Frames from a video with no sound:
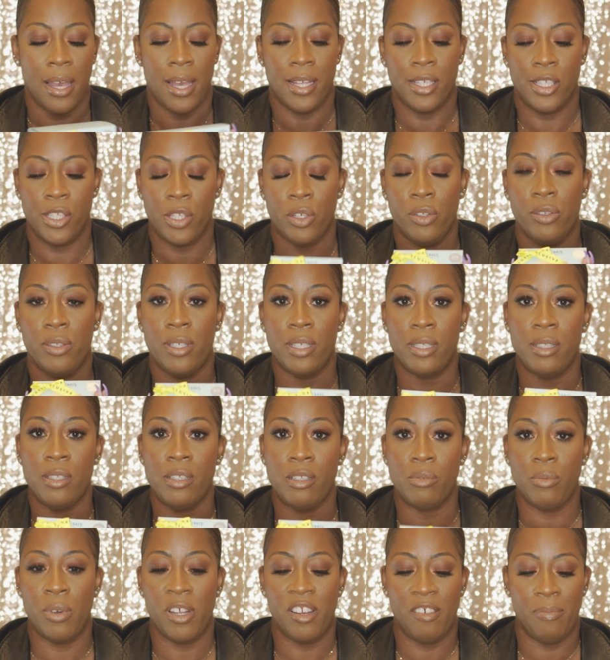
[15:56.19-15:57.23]
And so this
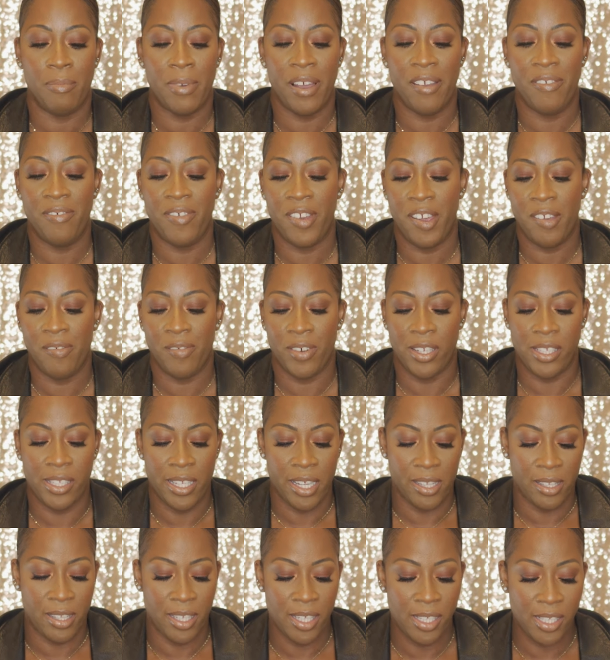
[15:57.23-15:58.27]
is one of my
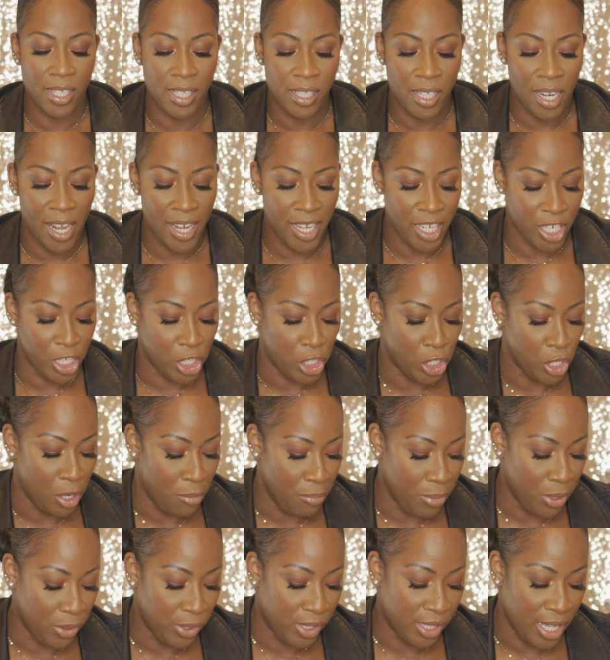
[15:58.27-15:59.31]
favorites, and this is like a
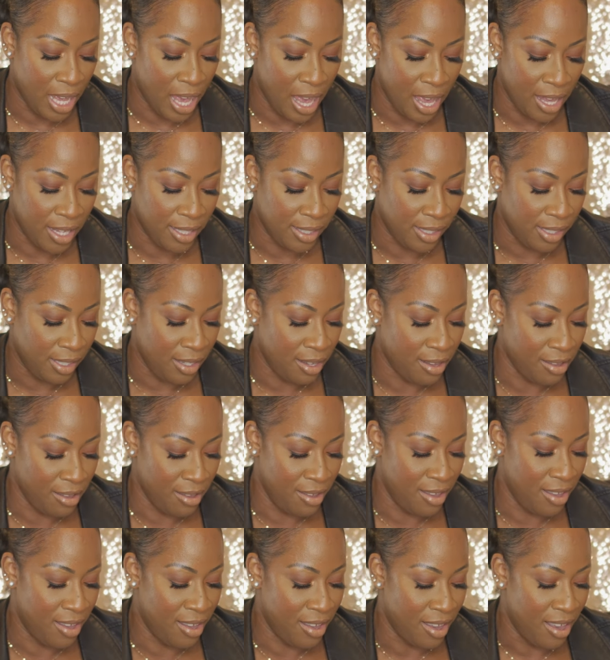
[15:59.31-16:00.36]
jumbo size.
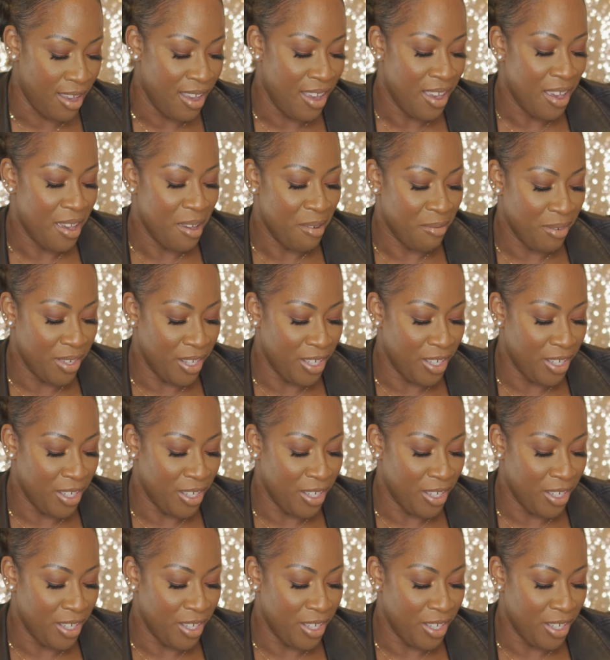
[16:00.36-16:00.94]
I'm